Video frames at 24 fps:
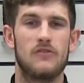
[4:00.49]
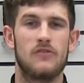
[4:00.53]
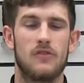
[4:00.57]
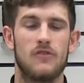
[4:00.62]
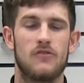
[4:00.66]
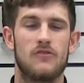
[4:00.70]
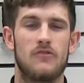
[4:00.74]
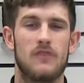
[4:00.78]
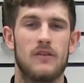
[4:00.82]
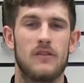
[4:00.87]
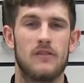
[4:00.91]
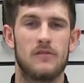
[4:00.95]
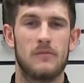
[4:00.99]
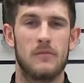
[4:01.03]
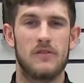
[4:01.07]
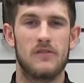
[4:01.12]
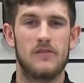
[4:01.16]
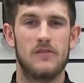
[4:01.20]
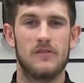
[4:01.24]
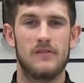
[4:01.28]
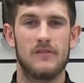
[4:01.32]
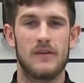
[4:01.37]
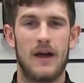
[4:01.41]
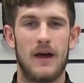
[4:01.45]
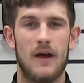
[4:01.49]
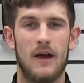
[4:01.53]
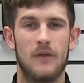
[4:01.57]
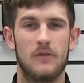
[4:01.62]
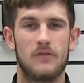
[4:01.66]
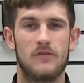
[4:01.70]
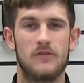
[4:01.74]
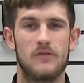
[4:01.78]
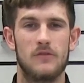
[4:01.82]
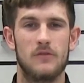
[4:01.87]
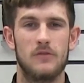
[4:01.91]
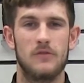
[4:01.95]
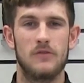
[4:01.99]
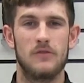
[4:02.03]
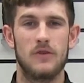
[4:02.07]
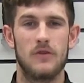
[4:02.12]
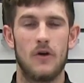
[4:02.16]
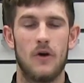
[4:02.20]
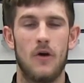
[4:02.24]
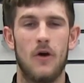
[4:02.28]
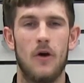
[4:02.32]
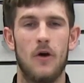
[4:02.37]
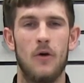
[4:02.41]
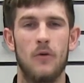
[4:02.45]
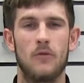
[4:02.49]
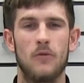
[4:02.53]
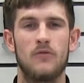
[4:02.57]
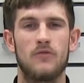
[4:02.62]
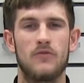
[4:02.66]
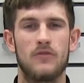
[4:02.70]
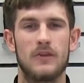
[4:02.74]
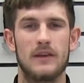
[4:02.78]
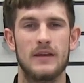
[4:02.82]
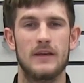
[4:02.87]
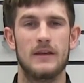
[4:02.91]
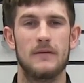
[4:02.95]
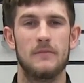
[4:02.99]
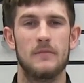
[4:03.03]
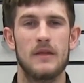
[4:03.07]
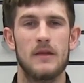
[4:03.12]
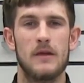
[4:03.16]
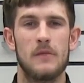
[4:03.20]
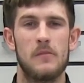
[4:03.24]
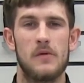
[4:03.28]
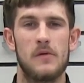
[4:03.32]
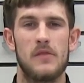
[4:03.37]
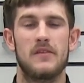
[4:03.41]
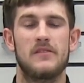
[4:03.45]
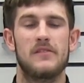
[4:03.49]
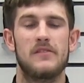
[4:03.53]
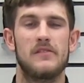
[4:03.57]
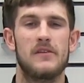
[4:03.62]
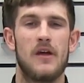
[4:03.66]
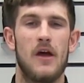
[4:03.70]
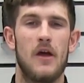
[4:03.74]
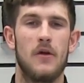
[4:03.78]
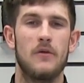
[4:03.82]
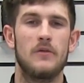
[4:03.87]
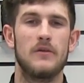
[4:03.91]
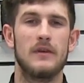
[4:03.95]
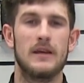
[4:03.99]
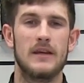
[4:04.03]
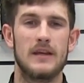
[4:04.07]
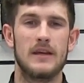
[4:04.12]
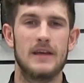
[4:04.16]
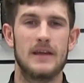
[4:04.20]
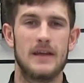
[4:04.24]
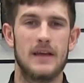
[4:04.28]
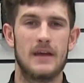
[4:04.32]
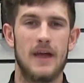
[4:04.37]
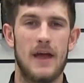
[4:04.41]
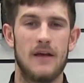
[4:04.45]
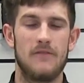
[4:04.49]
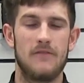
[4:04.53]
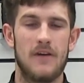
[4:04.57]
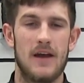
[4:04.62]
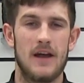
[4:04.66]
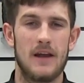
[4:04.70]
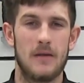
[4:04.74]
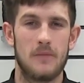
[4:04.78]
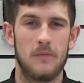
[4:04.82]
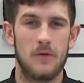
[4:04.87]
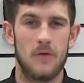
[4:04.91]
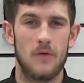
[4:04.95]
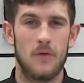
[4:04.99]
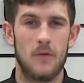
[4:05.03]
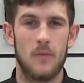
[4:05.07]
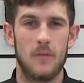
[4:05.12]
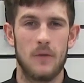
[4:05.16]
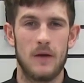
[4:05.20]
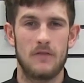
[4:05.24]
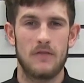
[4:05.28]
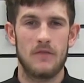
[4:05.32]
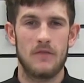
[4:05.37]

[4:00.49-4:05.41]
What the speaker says: your transmissions out to your whole fleet. But this is only available with